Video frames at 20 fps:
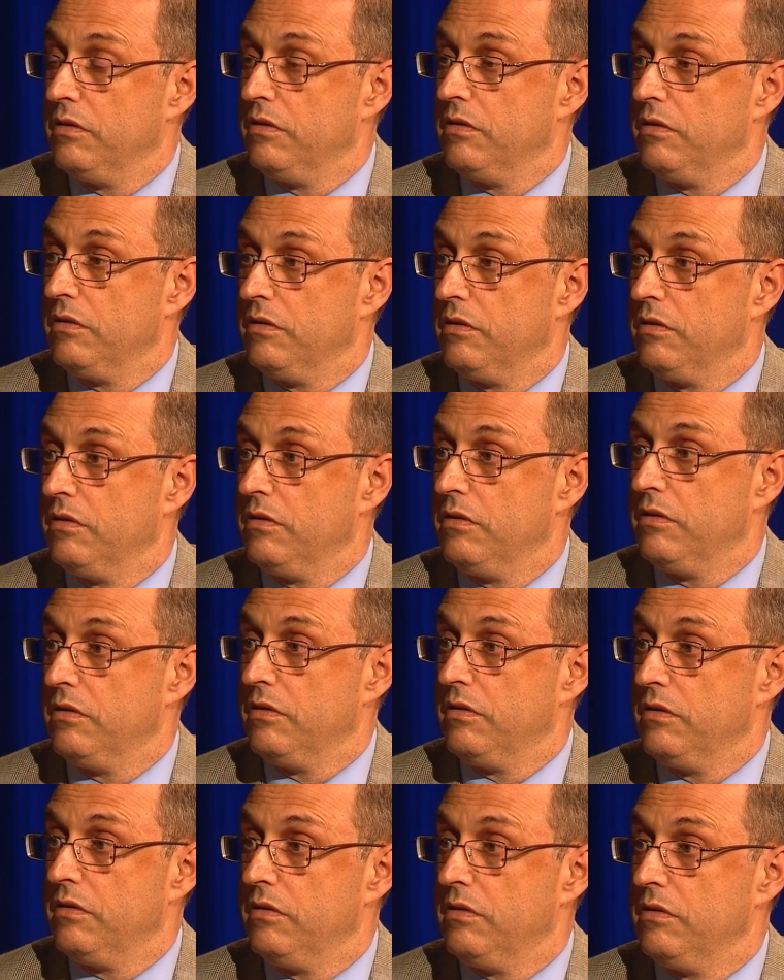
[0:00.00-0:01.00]
and forth. And
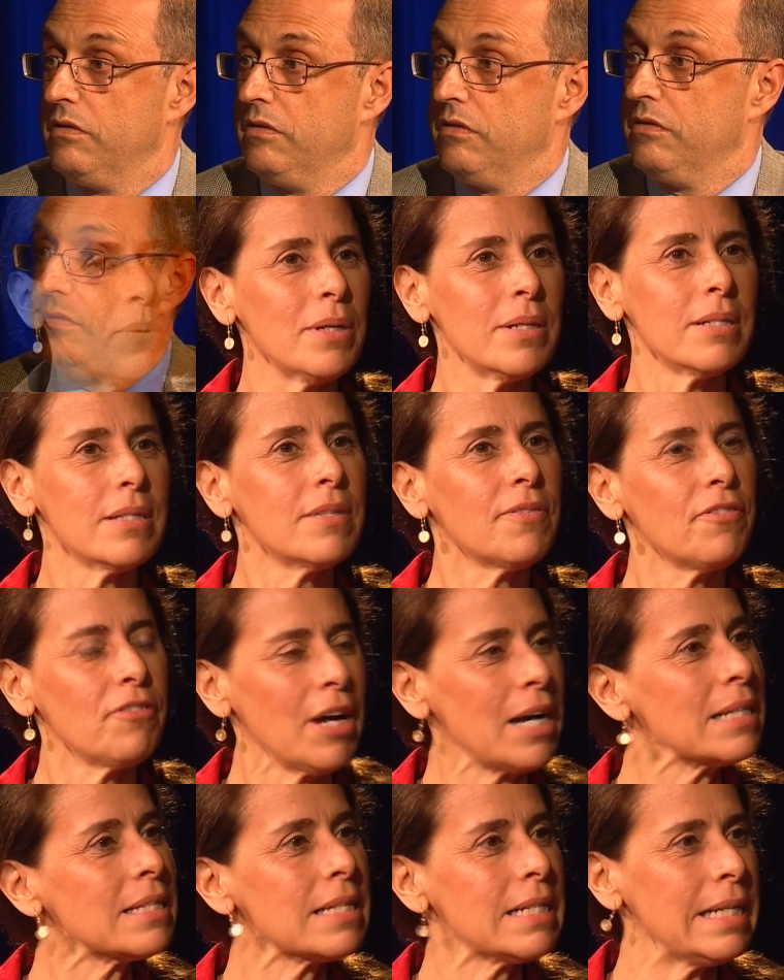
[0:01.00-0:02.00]
it was
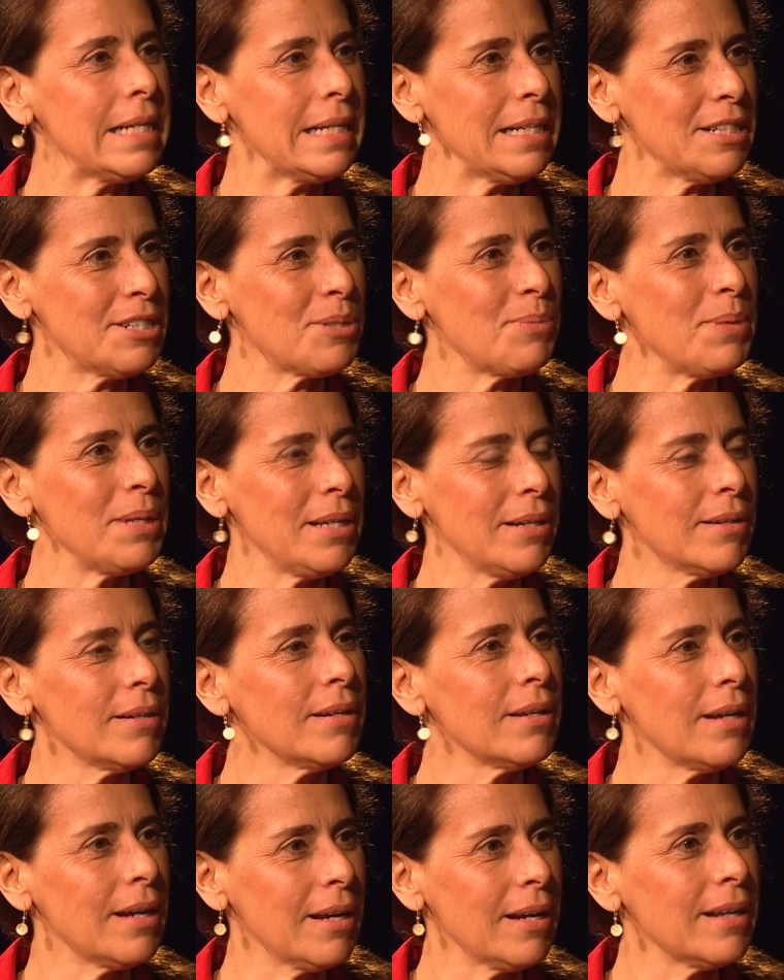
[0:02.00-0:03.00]
fascinating to be
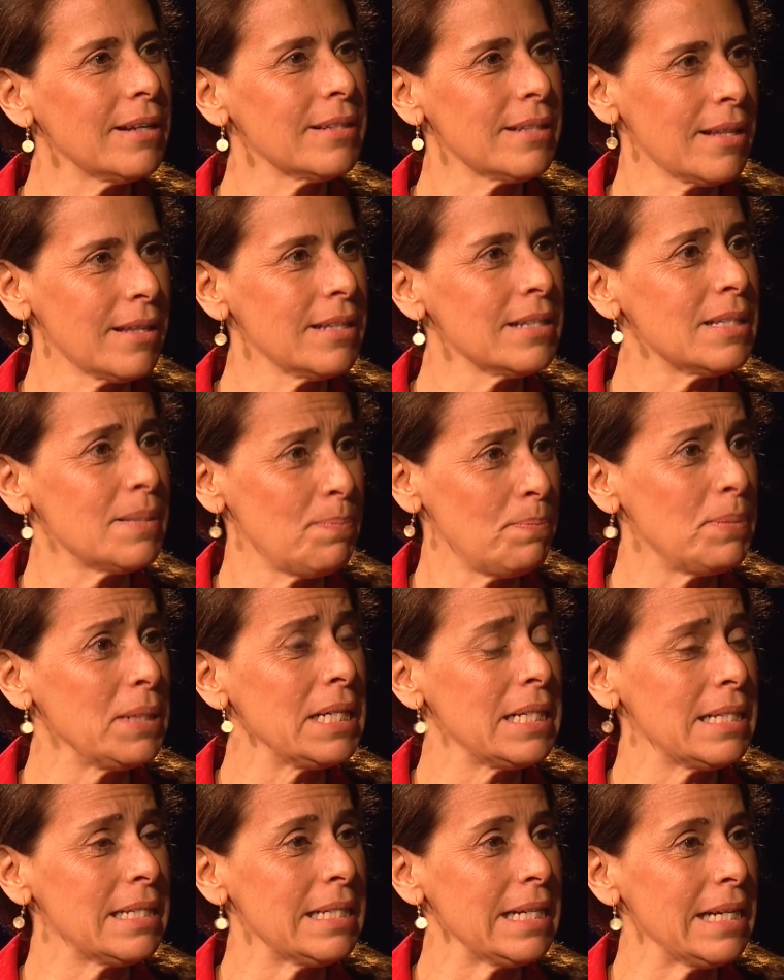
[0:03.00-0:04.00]
on uh, this
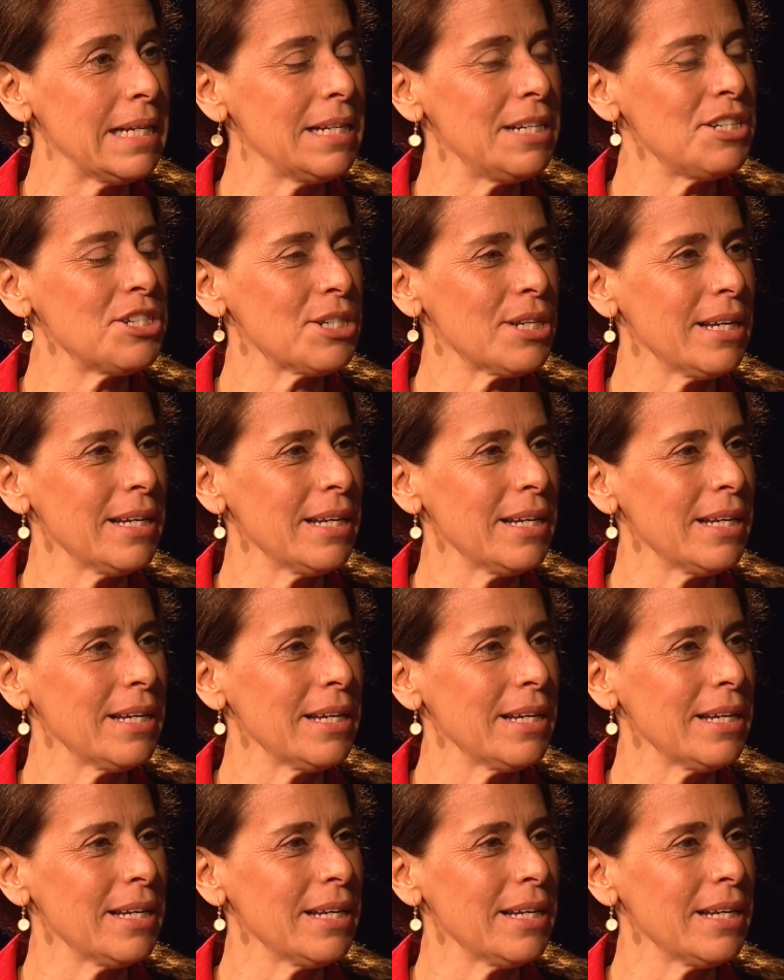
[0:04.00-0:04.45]
big stage.